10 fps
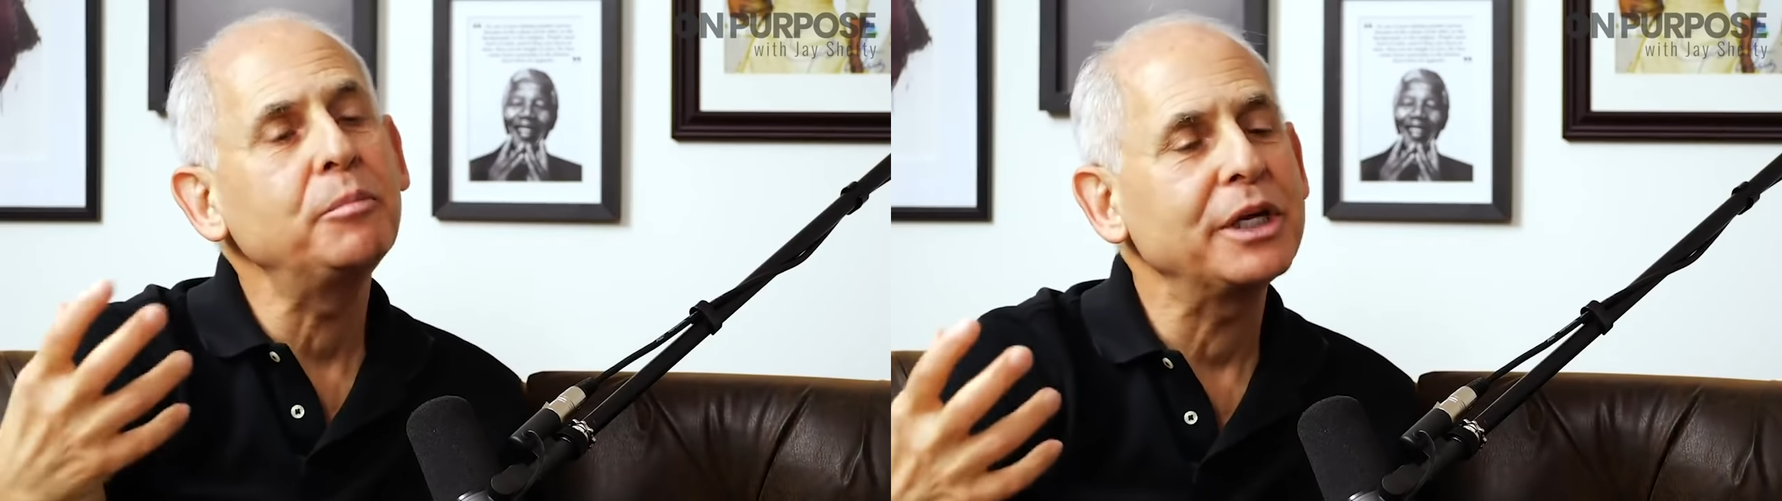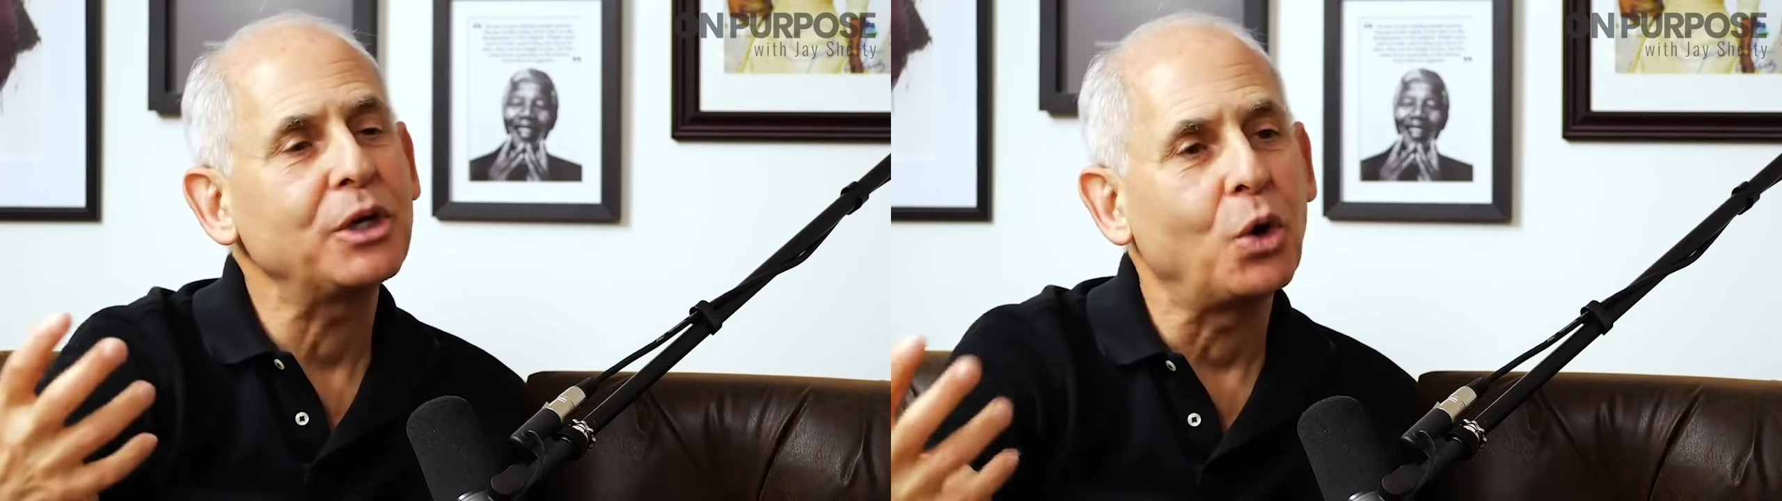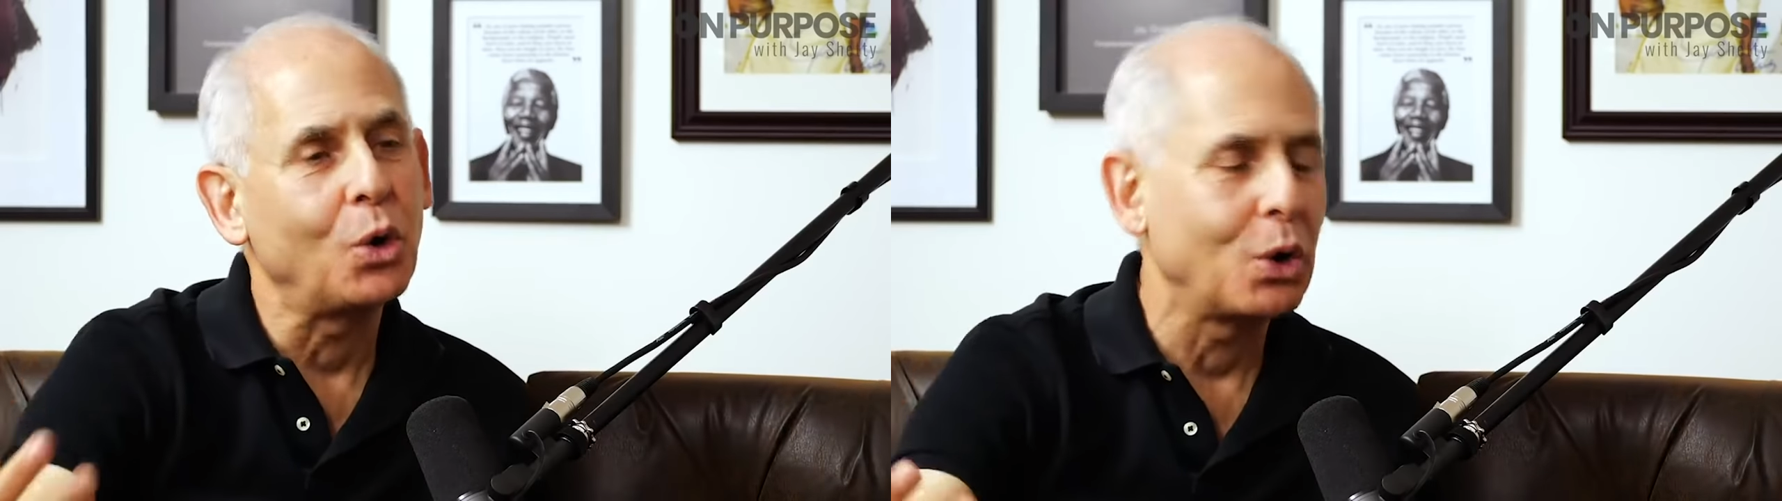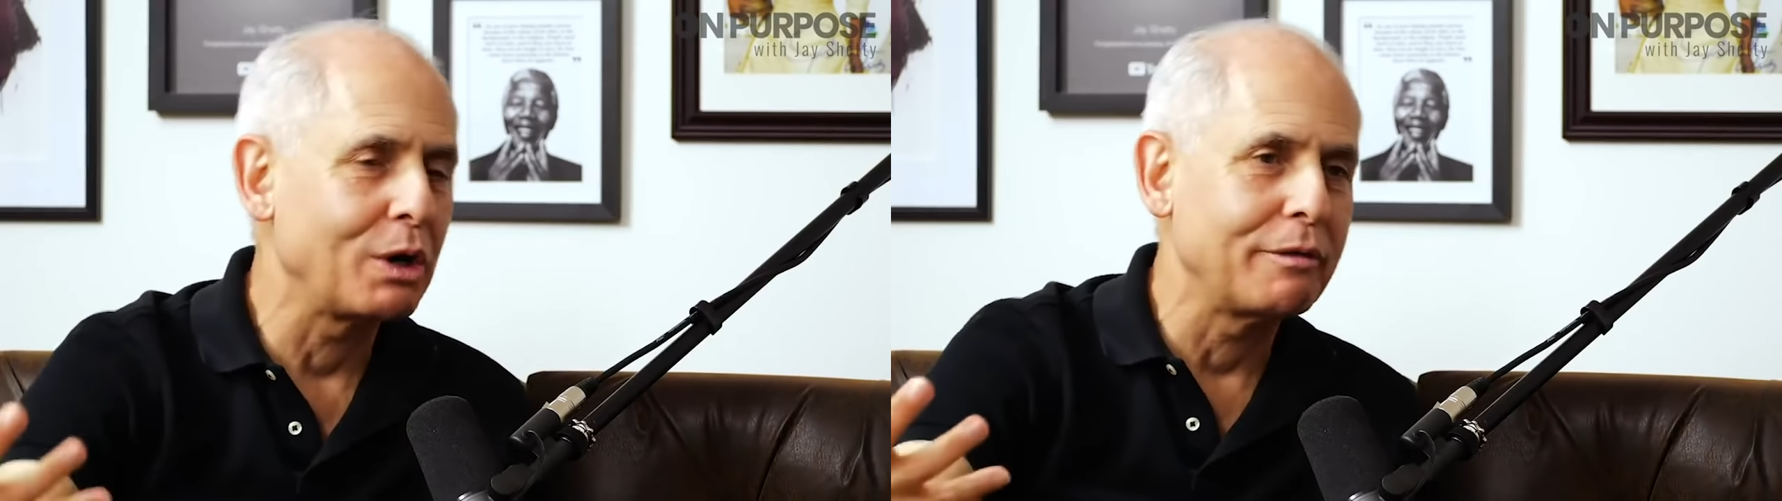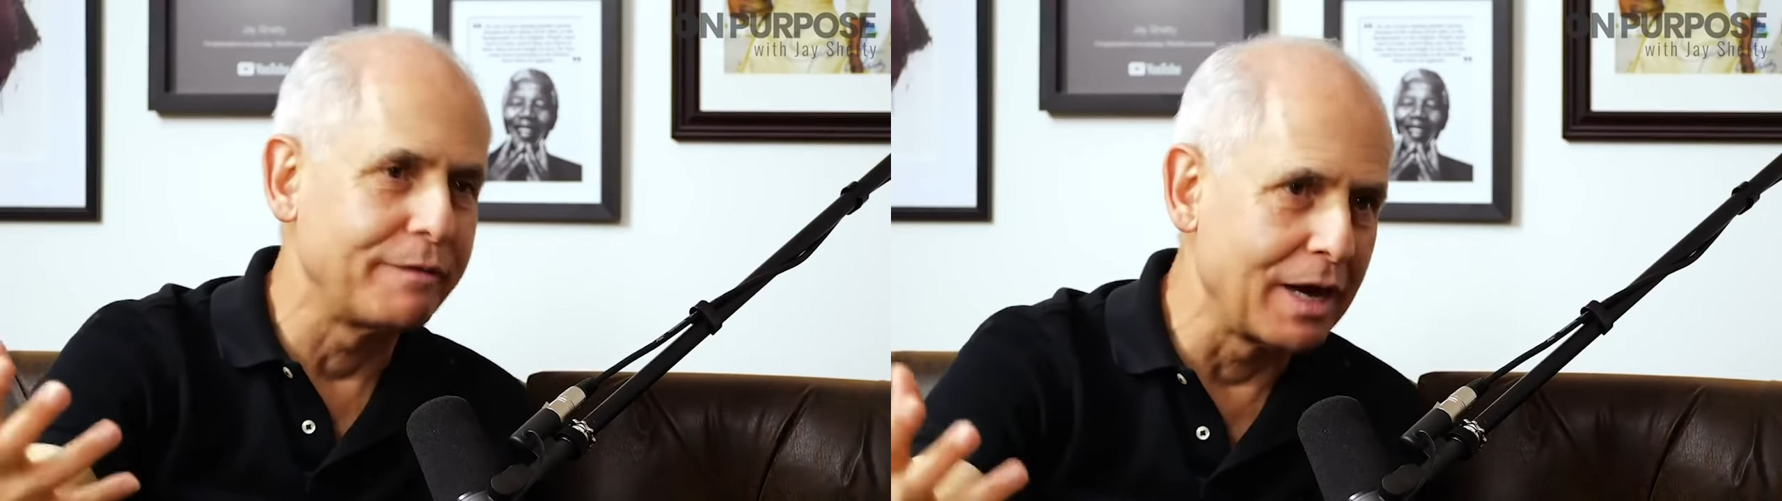bit
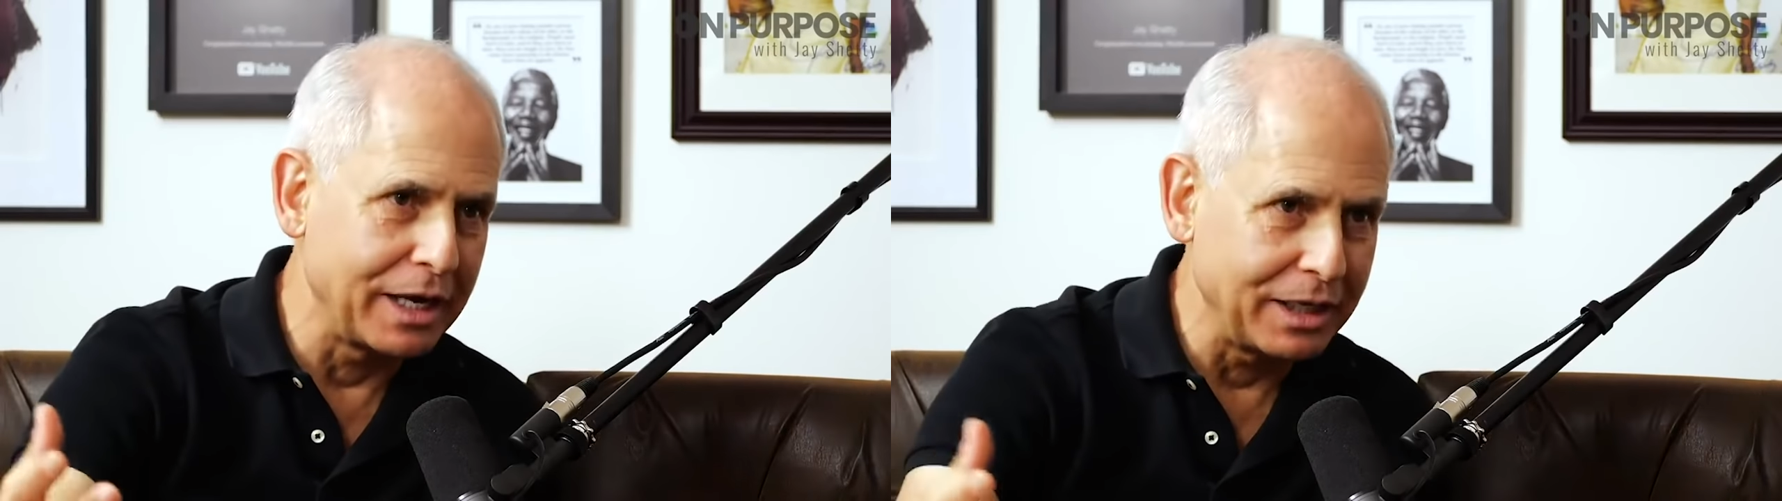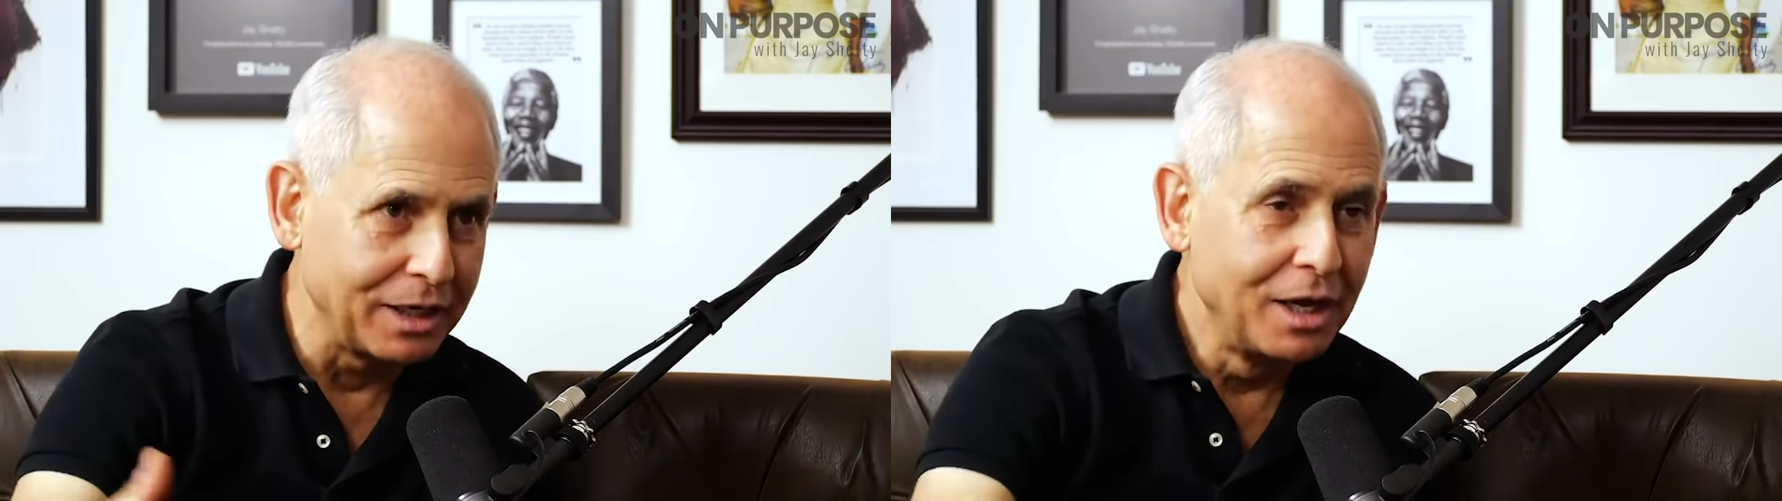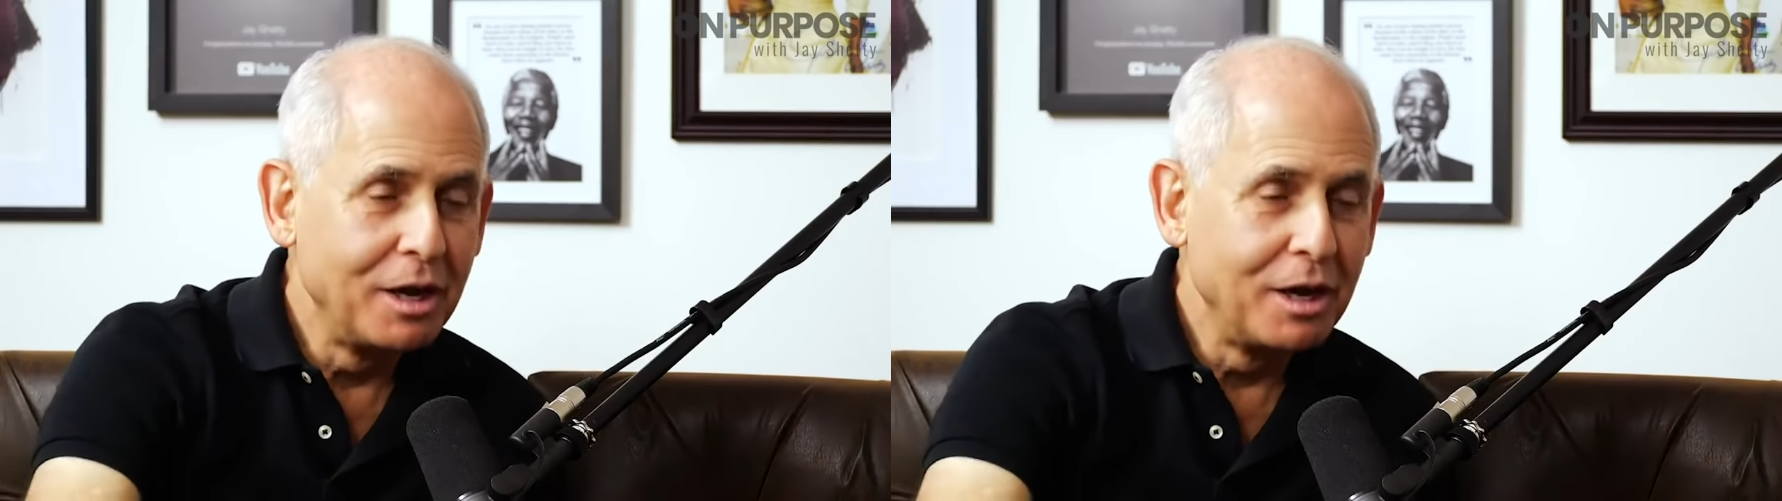horrified